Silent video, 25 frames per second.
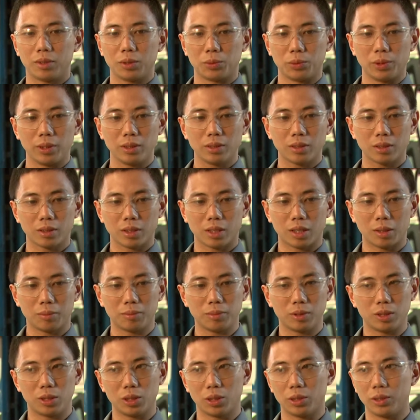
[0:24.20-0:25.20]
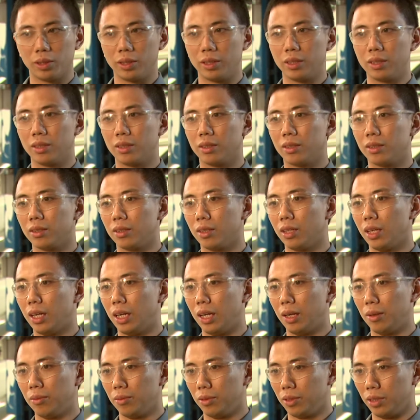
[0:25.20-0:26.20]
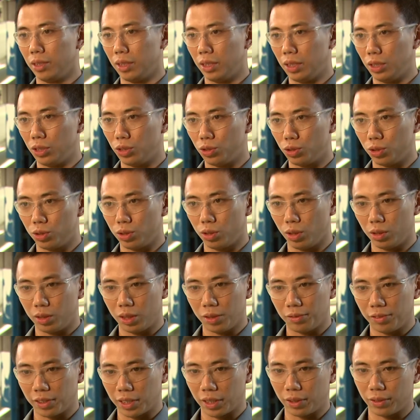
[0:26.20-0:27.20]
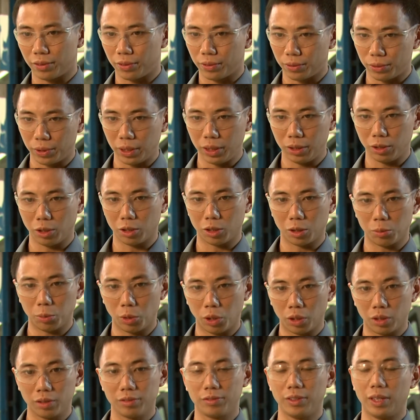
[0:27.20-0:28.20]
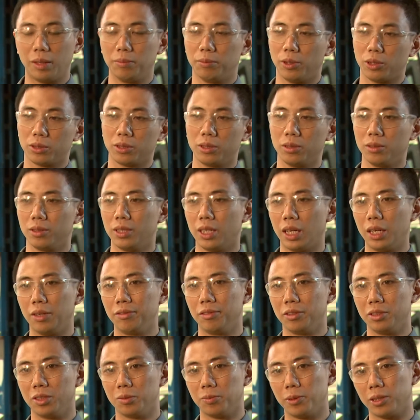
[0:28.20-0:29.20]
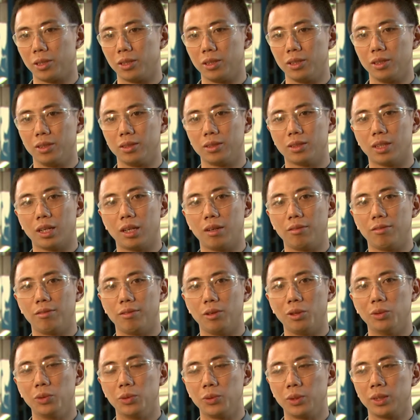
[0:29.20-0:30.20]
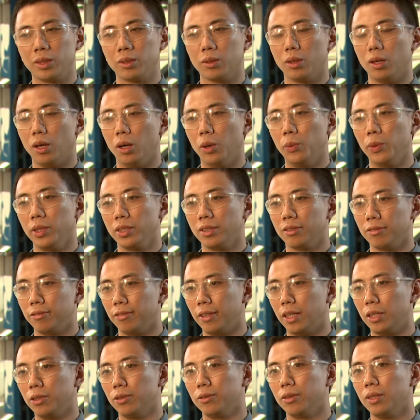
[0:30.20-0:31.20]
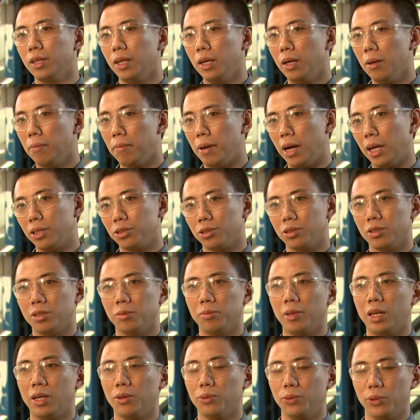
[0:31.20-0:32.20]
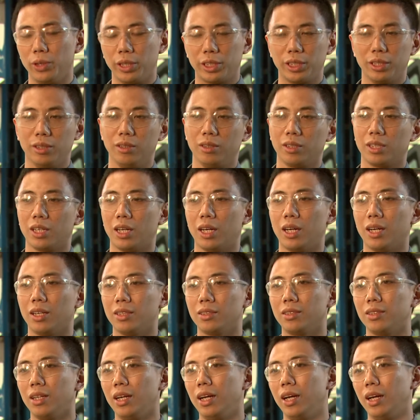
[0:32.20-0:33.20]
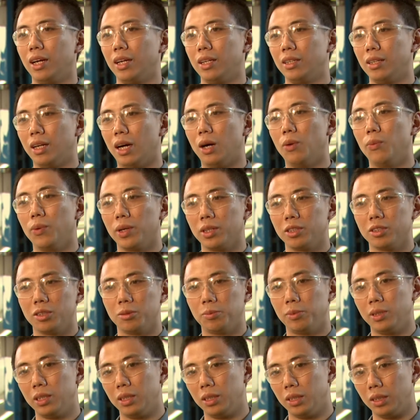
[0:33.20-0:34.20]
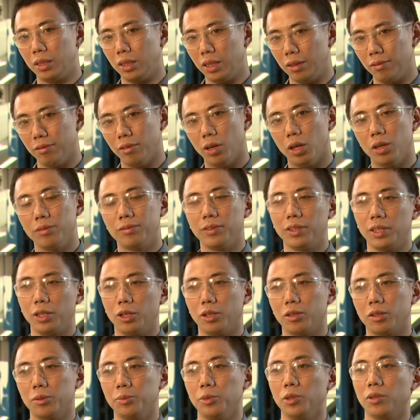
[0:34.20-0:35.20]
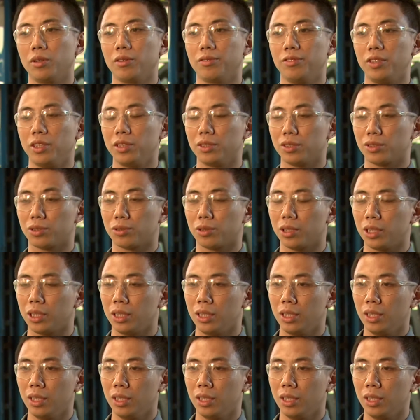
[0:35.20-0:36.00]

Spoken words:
reason I'm doing the Certificate 3 in Automotive at Box Hill TAFE is because I've always felt passionate about working on cars, and I wanted to be involved in the automotive industry.